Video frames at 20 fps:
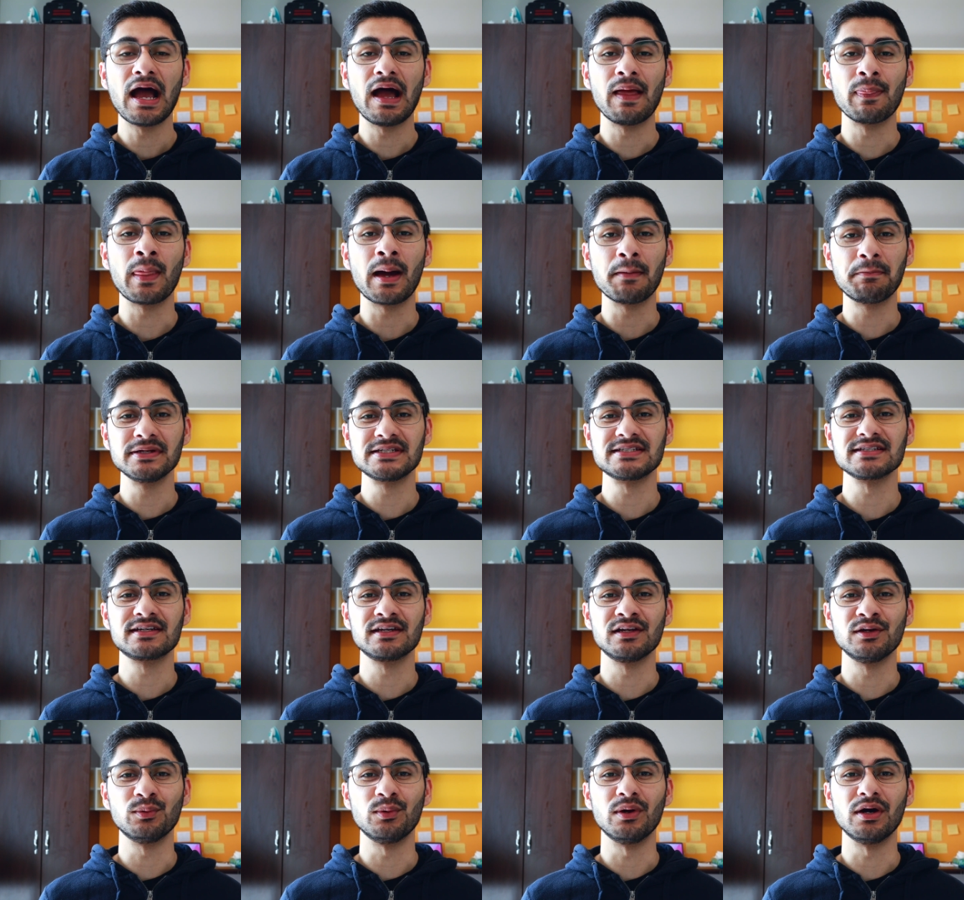and that
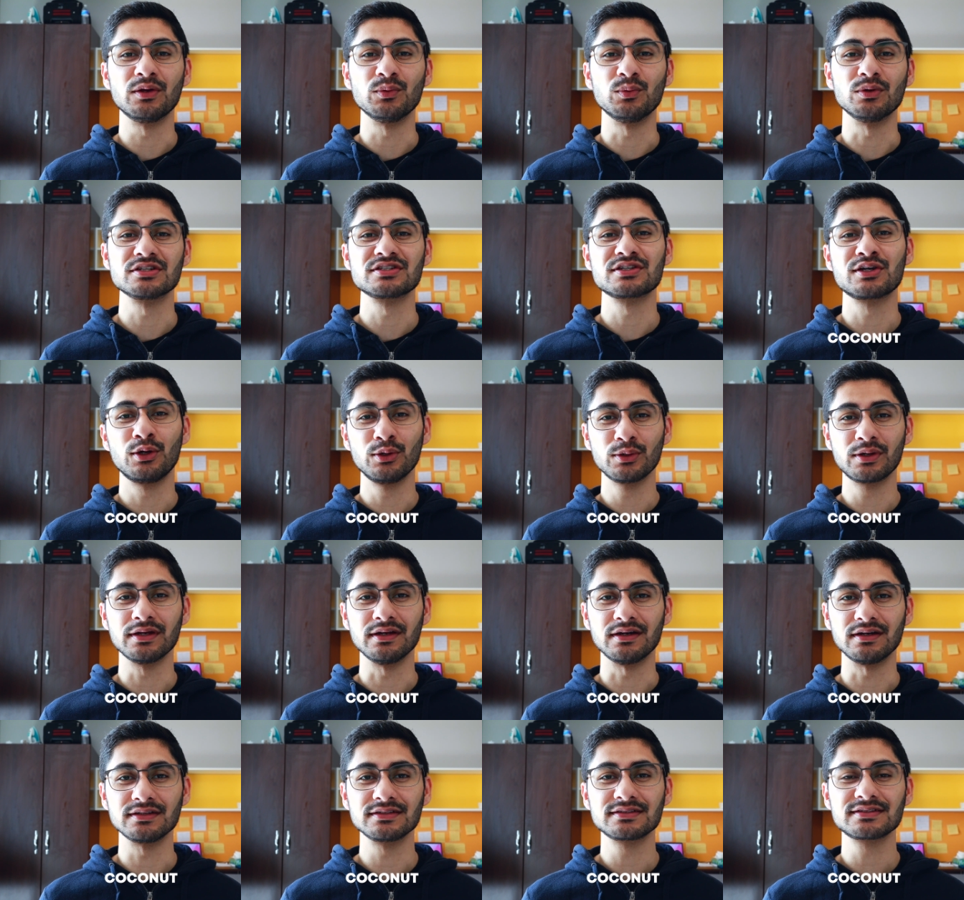particular word was
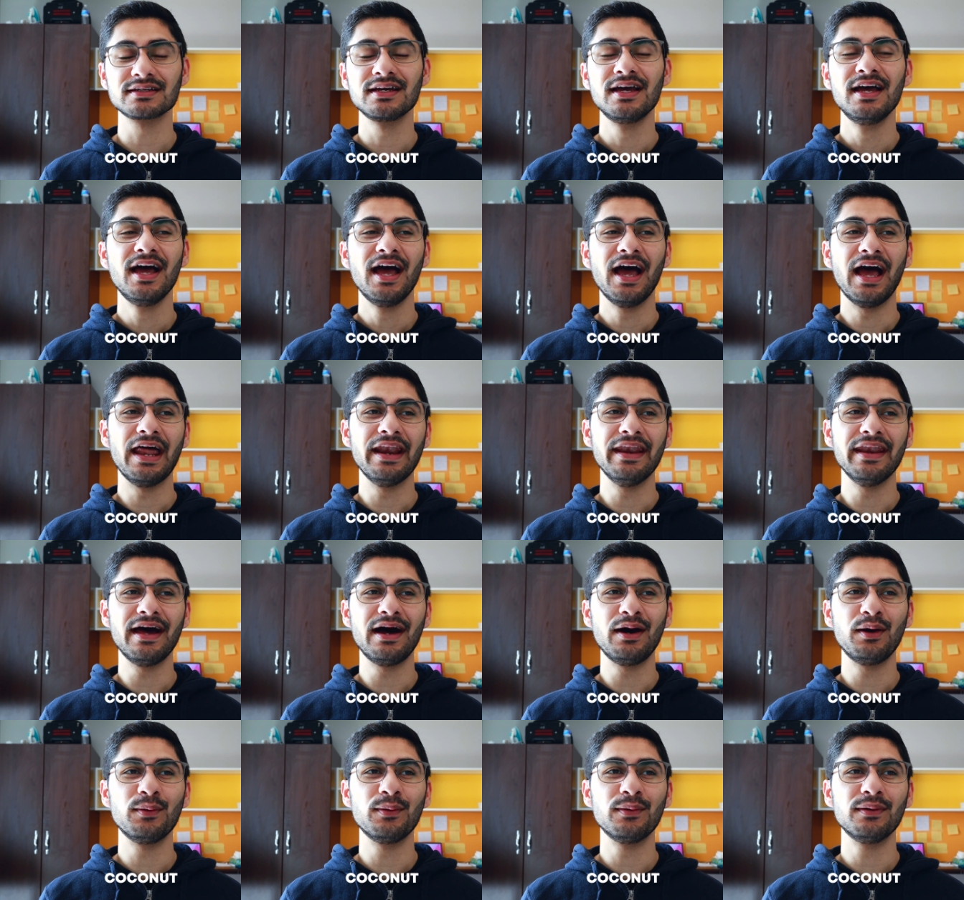coconut. And
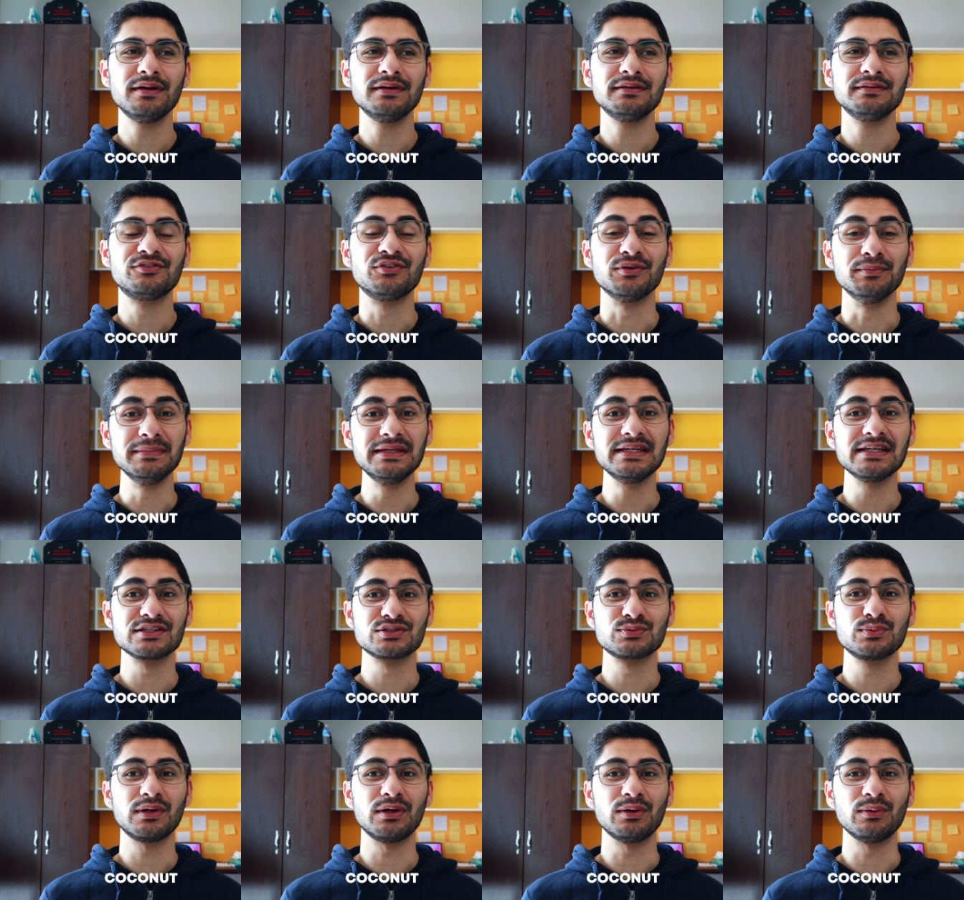now, for me
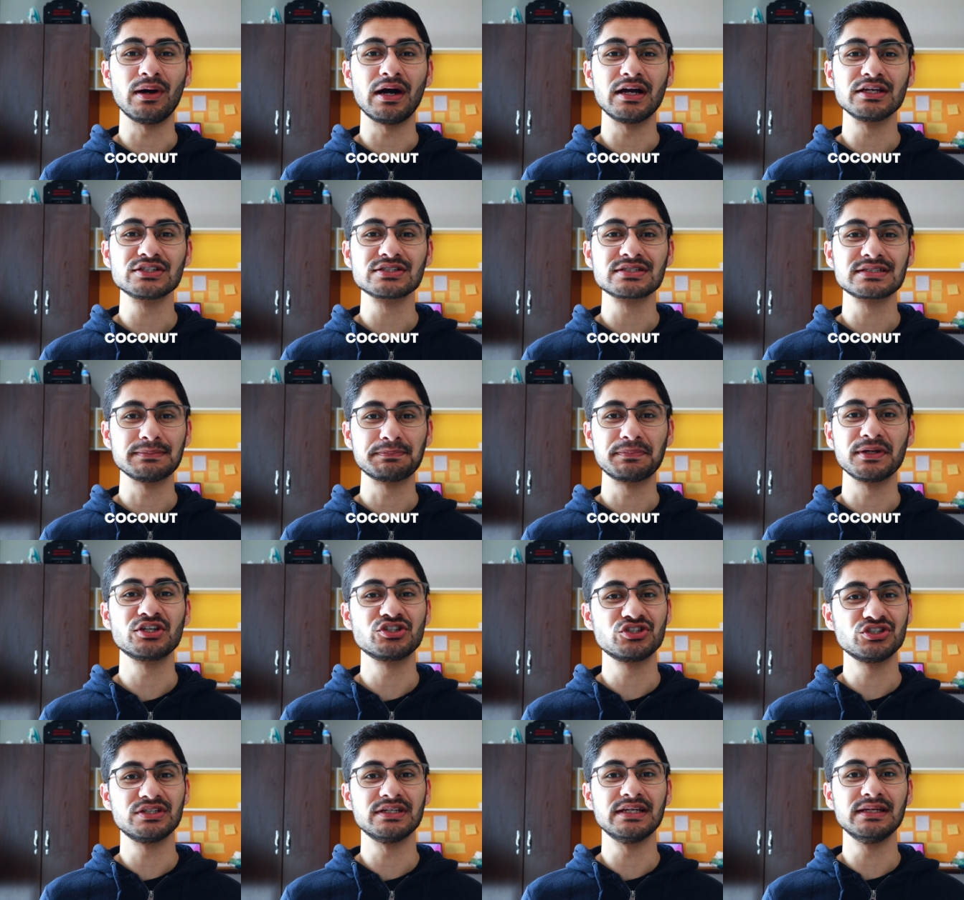as well, I just
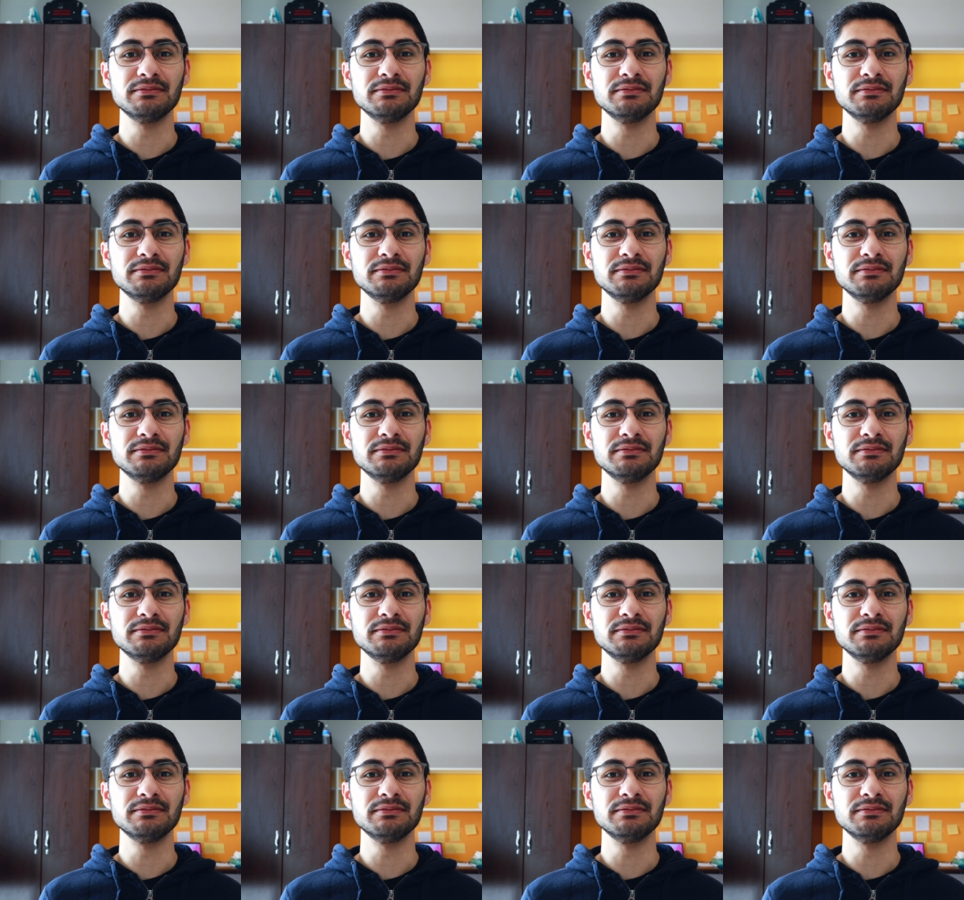pictured an